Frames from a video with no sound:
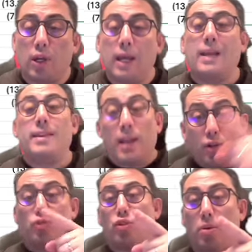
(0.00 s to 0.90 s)
then
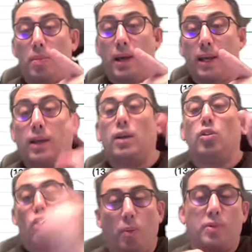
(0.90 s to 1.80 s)
return back
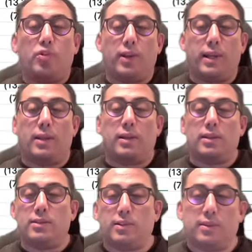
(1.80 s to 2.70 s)
copy trading
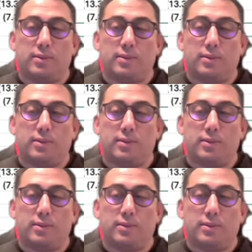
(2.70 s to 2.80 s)
analysis.